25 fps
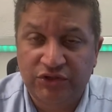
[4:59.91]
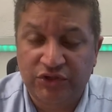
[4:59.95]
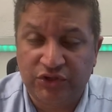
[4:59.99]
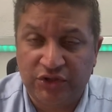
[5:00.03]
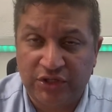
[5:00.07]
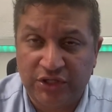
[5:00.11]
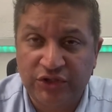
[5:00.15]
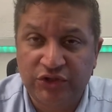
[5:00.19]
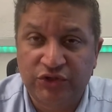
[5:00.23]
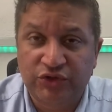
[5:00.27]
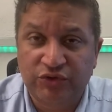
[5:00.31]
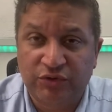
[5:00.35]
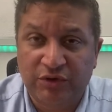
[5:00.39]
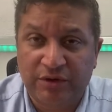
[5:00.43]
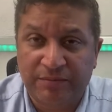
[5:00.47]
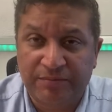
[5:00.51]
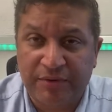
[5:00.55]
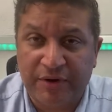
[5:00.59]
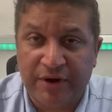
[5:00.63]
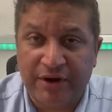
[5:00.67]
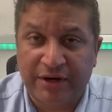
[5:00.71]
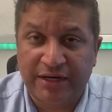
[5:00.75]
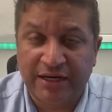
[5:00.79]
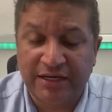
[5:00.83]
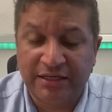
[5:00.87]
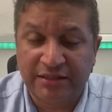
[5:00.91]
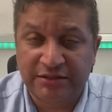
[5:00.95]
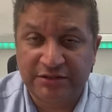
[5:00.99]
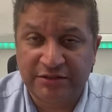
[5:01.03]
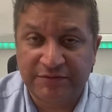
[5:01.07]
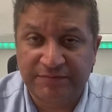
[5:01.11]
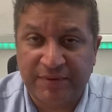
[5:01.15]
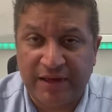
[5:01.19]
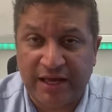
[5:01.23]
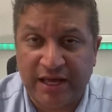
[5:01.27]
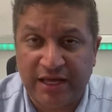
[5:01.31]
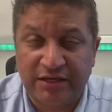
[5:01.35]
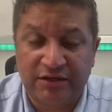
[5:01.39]
into a parking
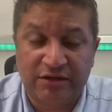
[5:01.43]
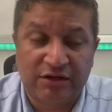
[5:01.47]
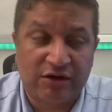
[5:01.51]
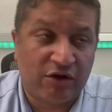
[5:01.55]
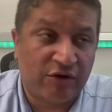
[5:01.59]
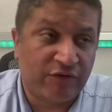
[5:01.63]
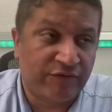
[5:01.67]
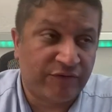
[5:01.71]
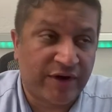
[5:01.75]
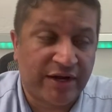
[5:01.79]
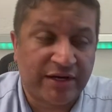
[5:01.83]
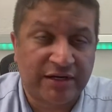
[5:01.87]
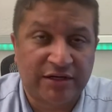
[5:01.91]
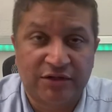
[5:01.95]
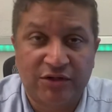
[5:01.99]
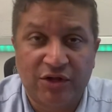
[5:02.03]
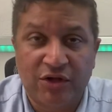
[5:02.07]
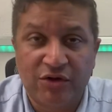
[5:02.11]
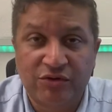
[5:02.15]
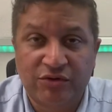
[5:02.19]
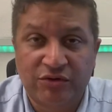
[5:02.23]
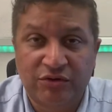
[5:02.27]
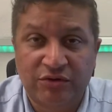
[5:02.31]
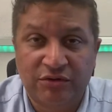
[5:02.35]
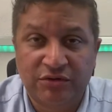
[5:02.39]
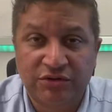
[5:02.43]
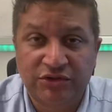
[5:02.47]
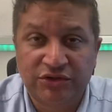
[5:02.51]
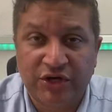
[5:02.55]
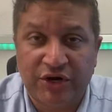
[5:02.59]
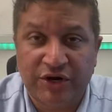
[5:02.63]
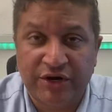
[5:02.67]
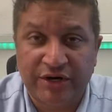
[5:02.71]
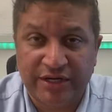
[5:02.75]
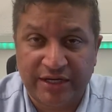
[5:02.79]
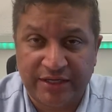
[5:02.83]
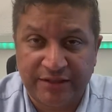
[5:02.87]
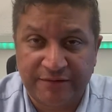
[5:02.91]
spot over at a local
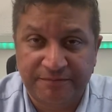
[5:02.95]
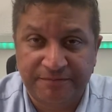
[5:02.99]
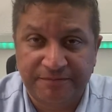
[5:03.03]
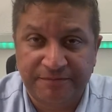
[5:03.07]
Target.